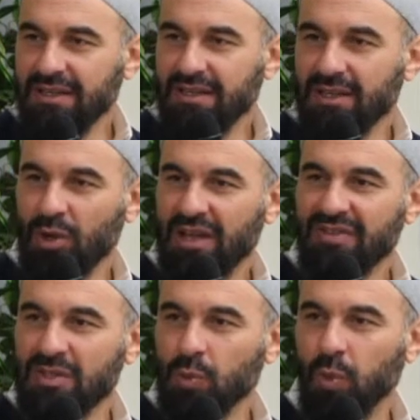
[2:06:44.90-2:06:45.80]

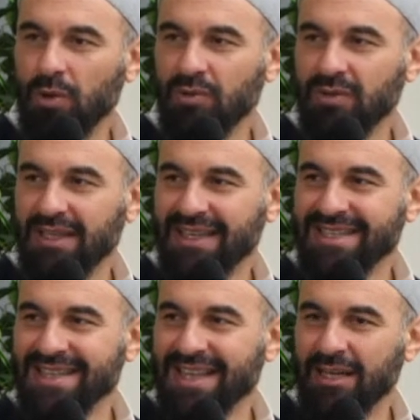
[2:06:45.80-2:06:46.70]
Whoever's world is
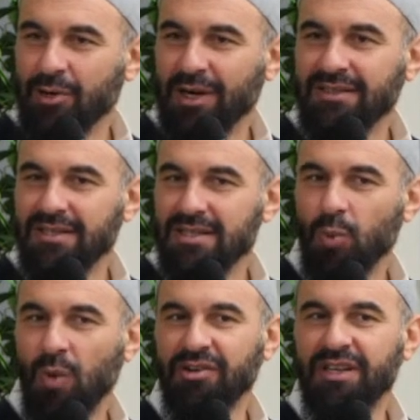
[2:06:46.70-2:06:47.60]
their greatest
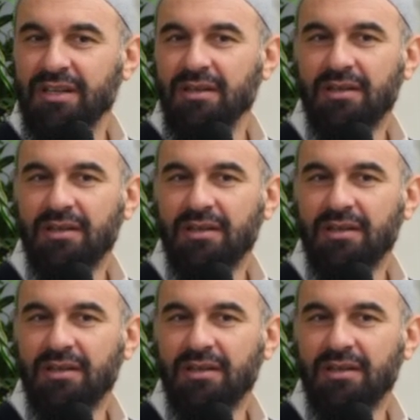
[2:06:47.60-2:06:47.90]
worry.